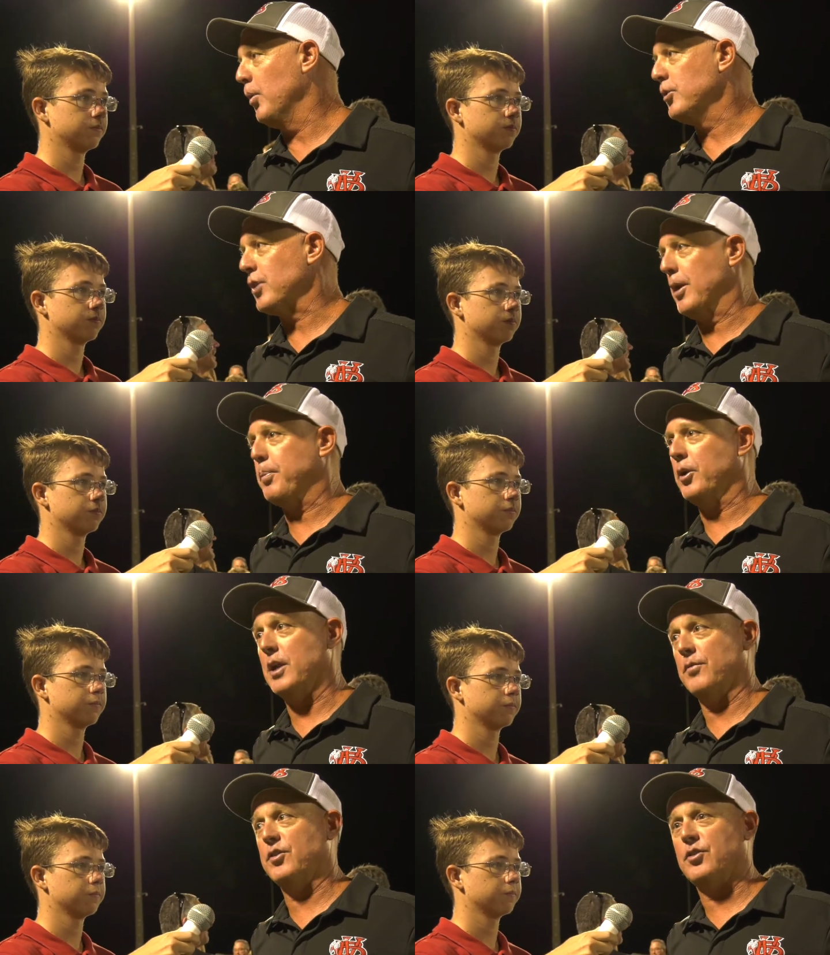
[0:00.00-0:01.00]
Speaker 1: you know, we try to put
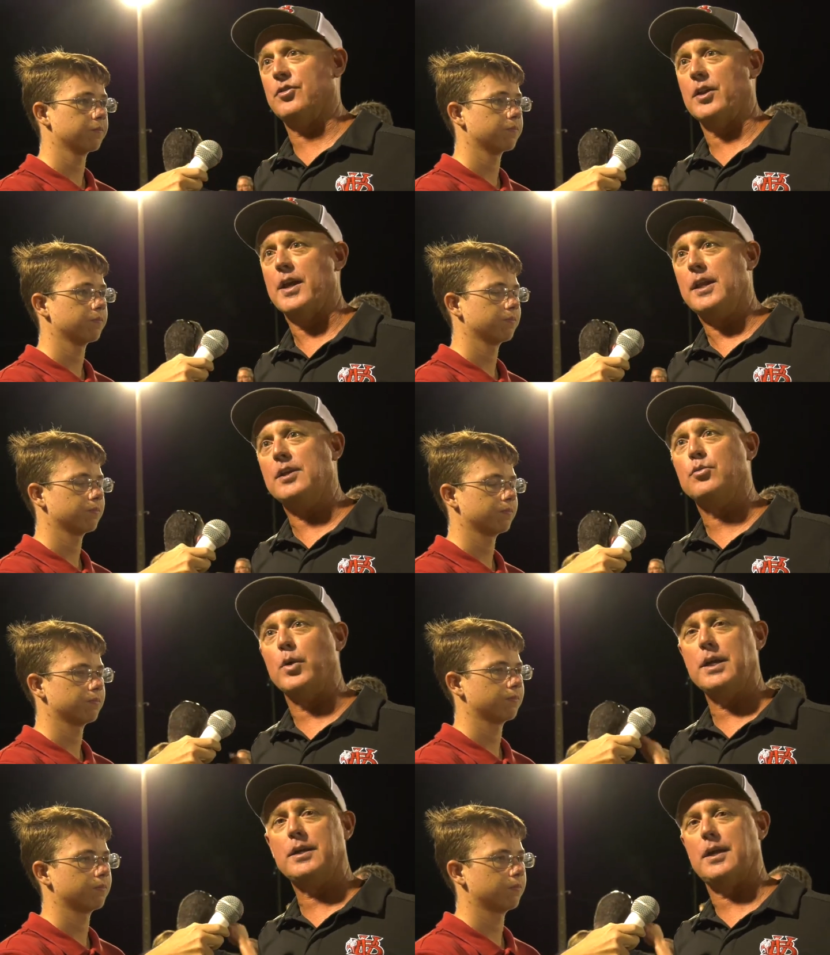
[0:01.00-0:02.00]
an emphasis on that each
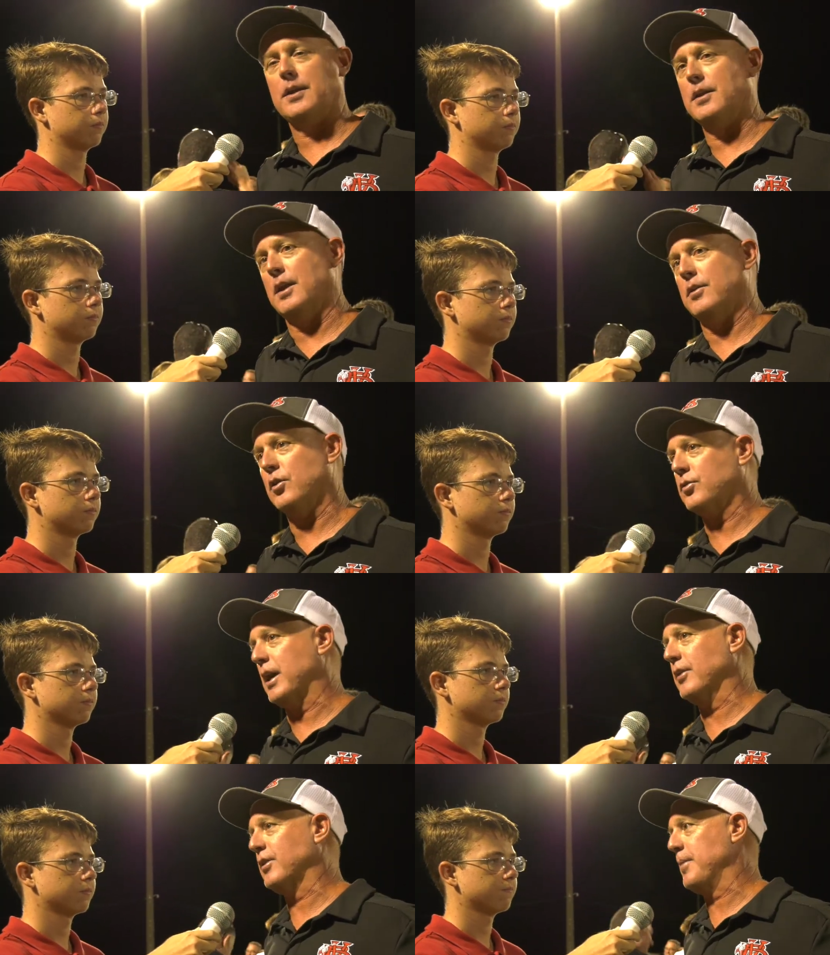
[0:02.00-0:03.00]
week, and, and those
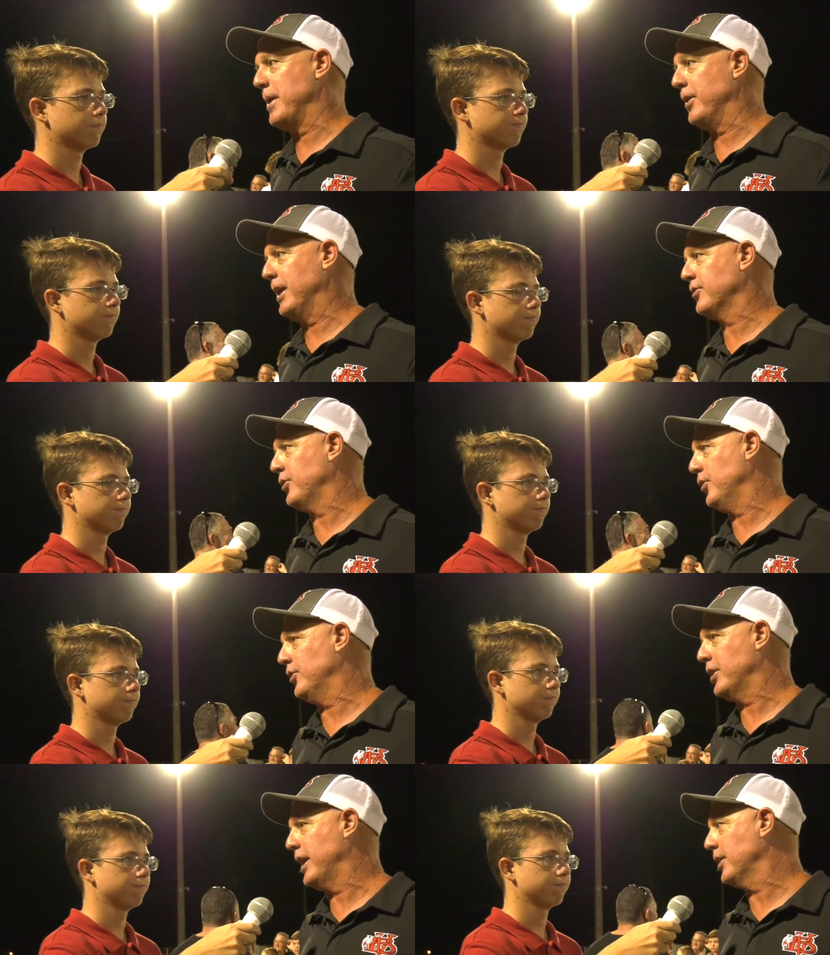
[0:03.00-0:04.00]
guys came out and
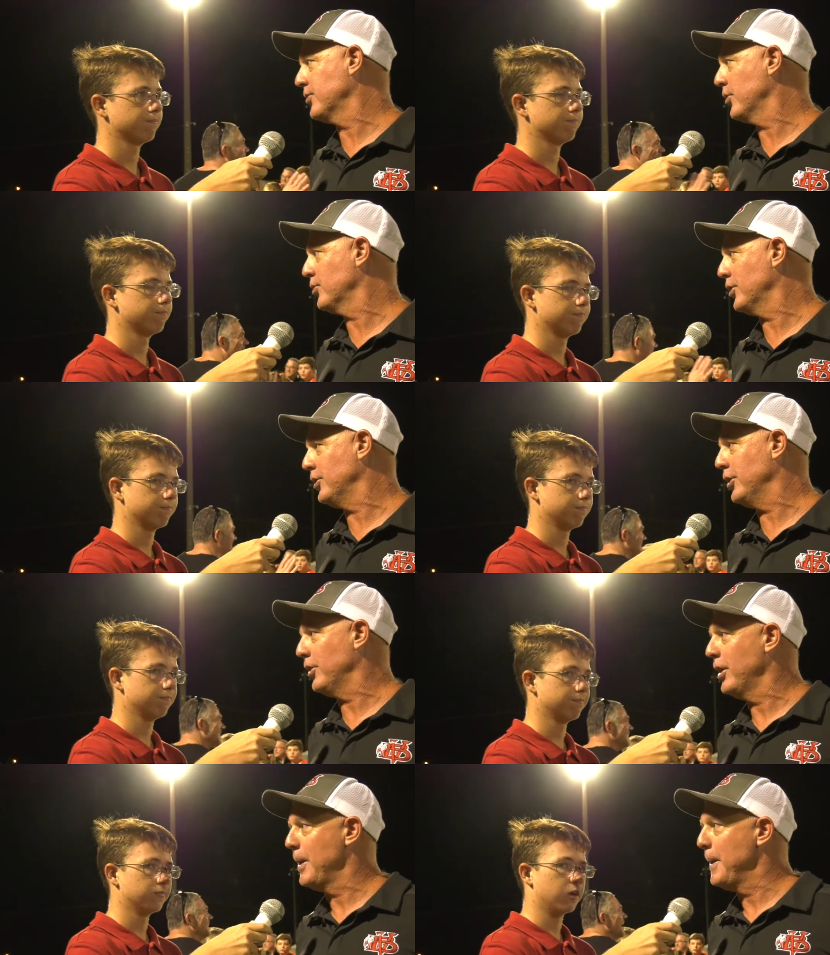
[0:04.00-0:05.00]
executed tonight, so it was a good
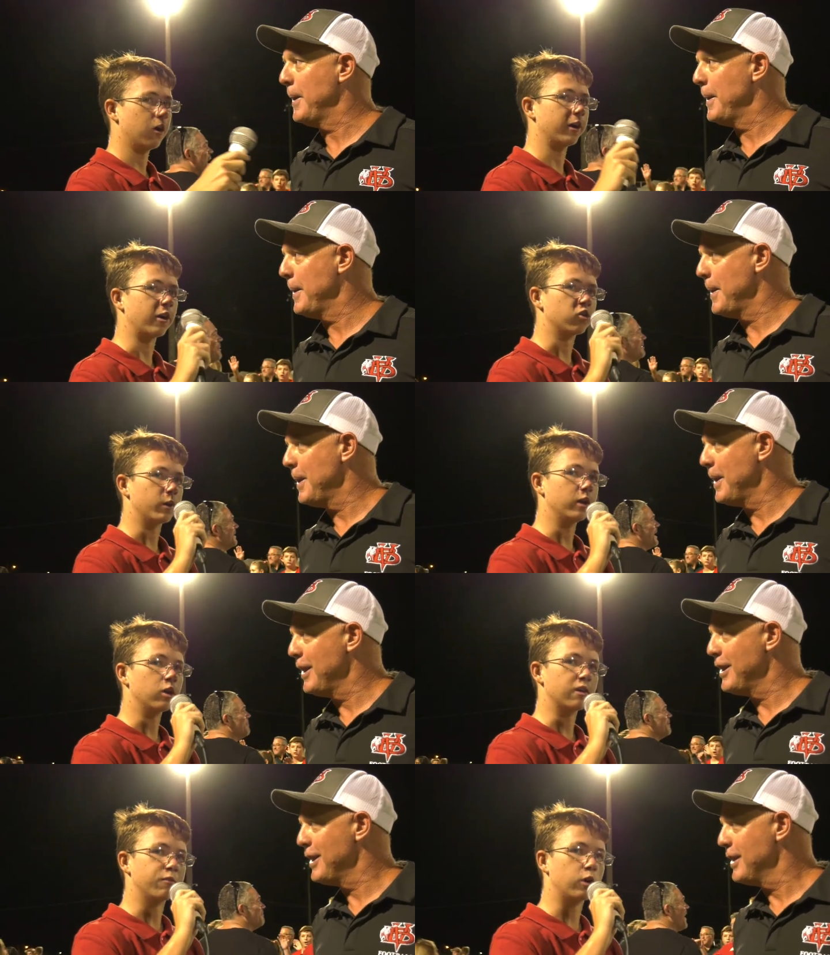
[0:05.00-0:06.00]
deal. Coach, what are
Speaker 2: you
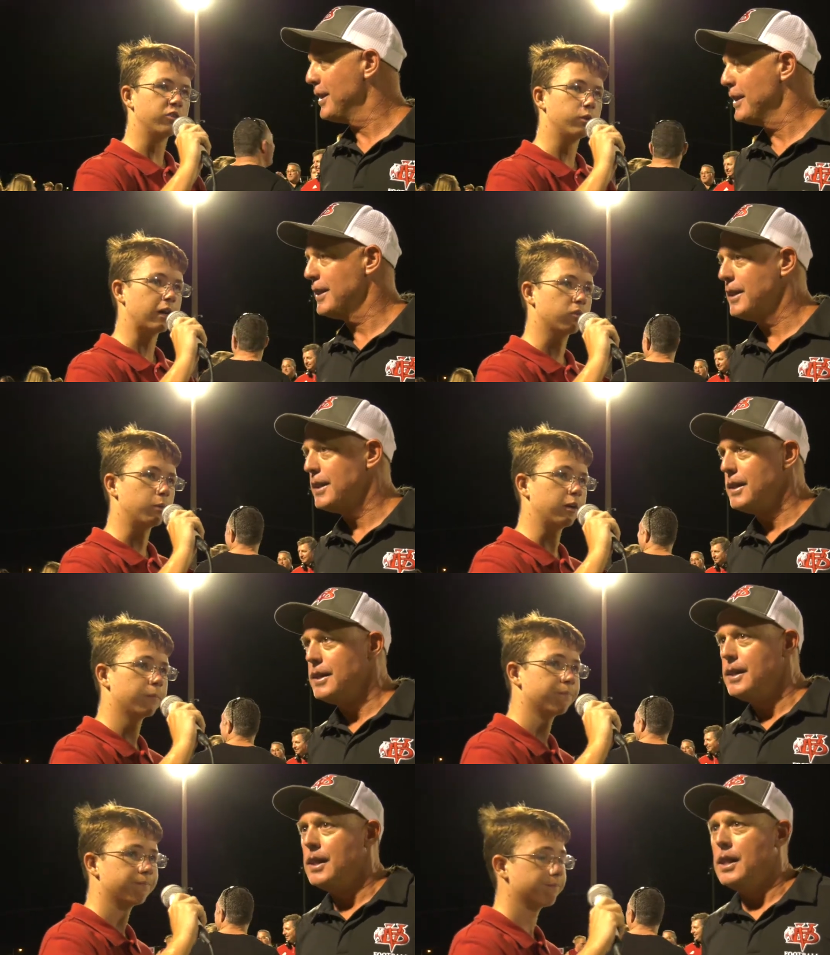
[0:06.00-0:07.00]
looking forward to next week?
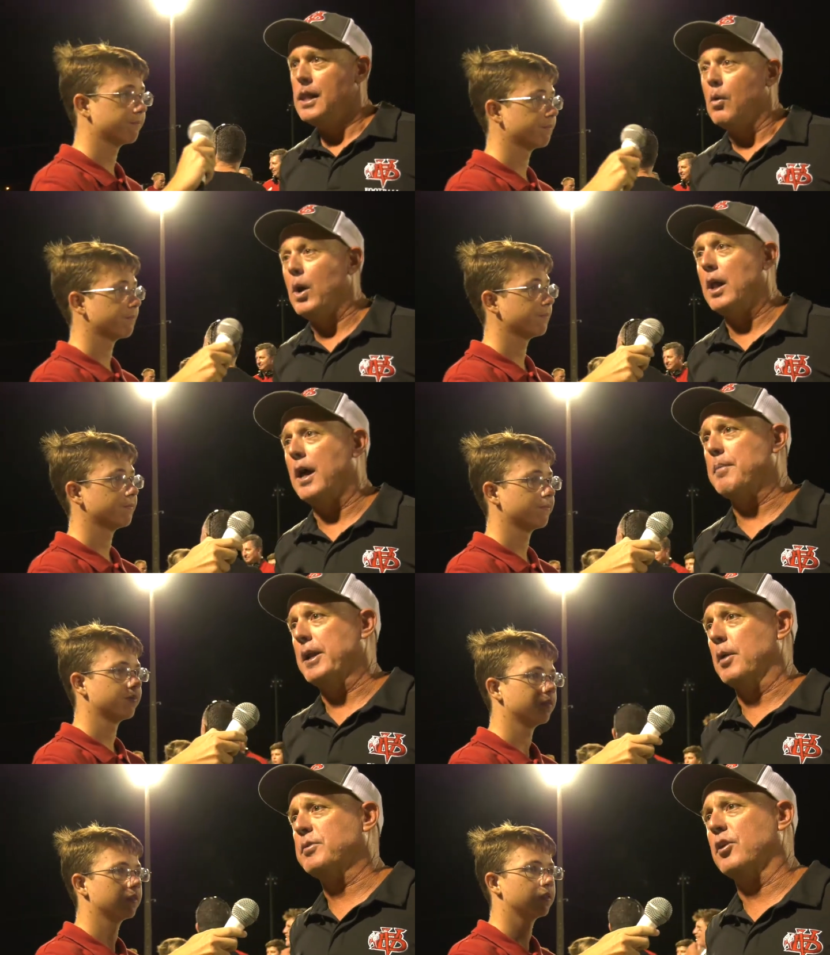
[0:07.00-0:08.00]
Speaker 1: Well, I
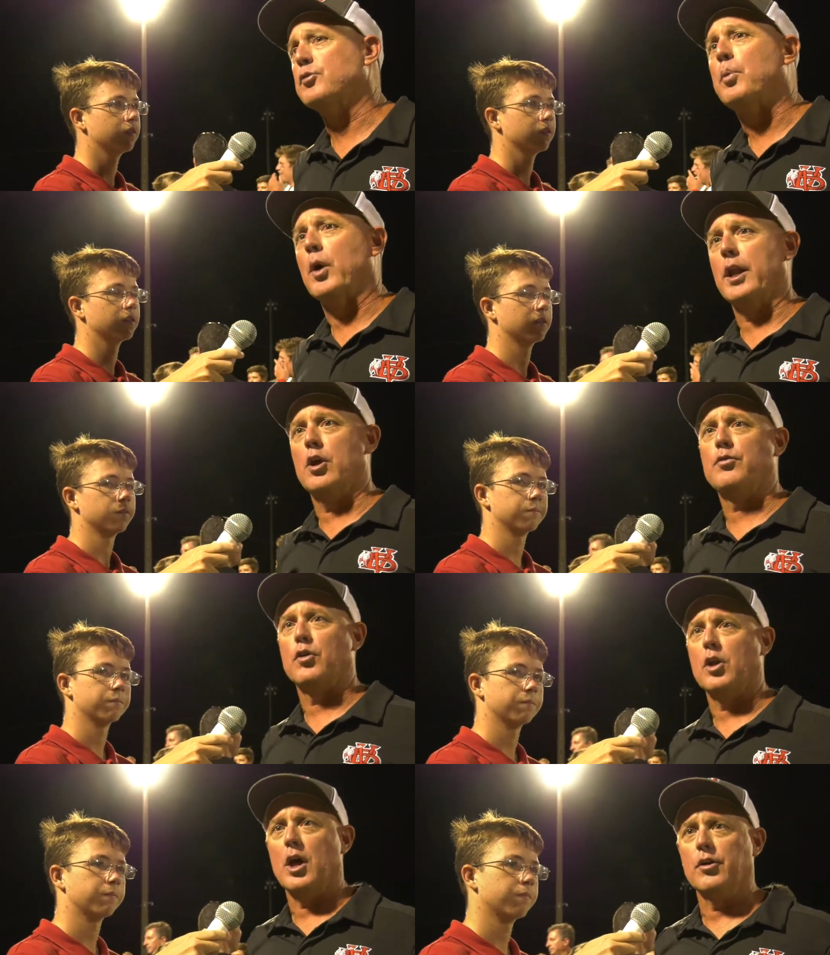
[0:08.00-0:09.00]
mean, up to this point, I know
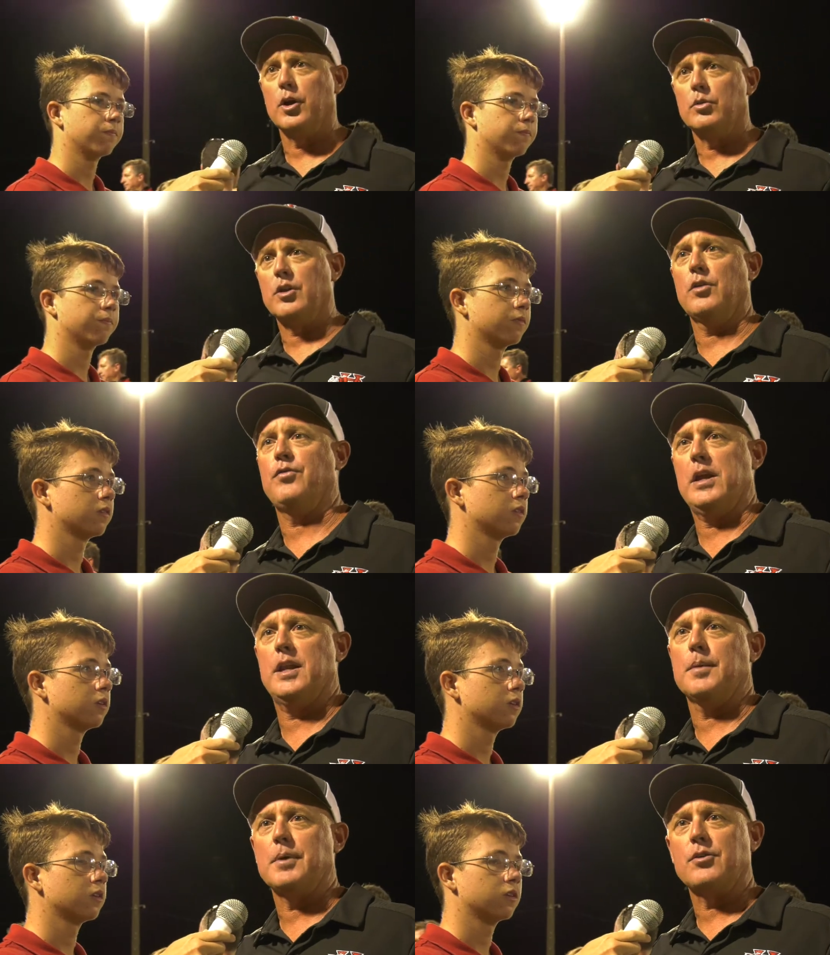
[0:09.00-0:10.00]
Fort Lauderdale was
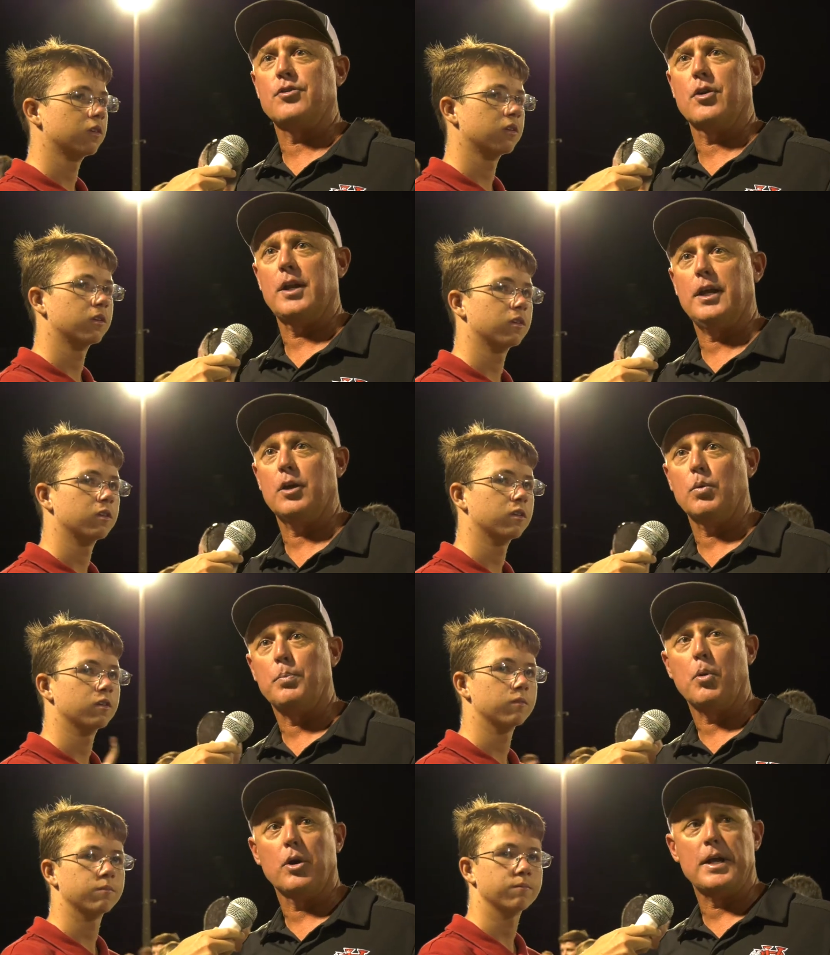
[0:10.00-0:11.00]
undefeated. I'm not sure. I didn't get to
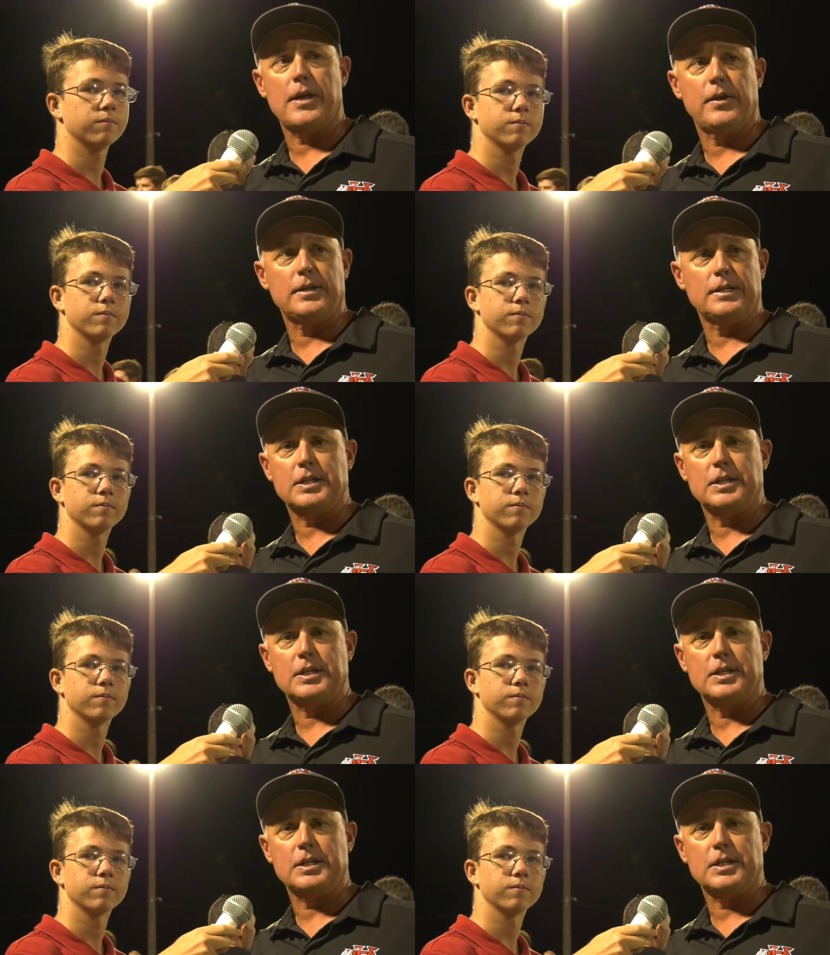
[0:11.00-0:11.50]
report on how they did